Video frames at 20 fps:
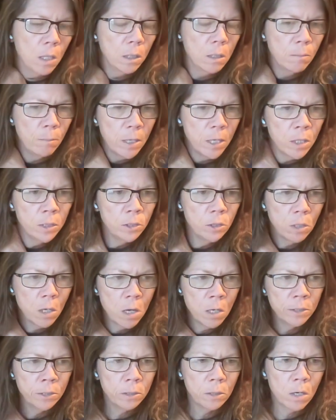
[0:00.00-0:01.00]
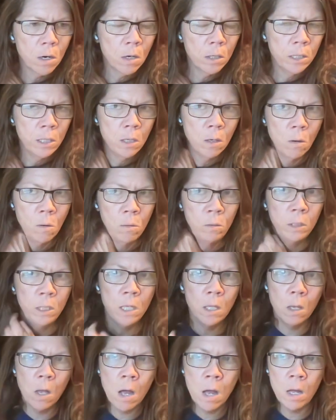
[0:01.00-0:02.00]
the marriage laws are the
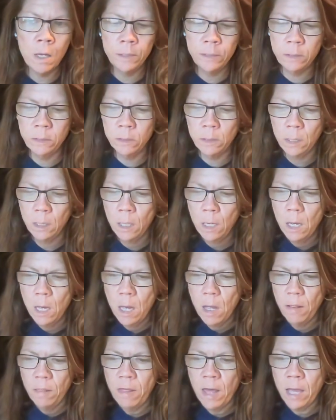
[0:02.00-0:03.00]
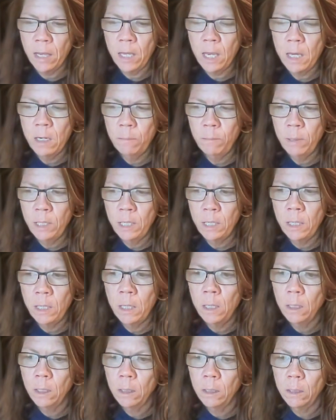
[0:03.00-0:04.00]
only laws that can
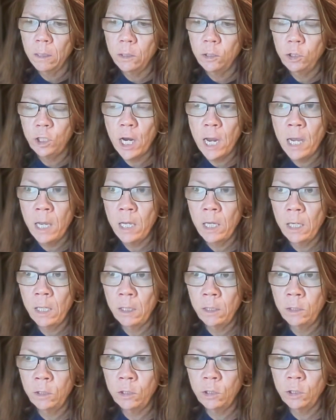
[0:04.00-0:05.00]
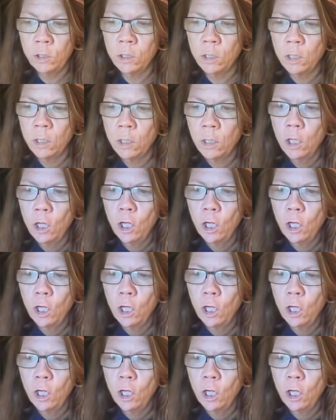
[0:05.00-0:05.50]
be changed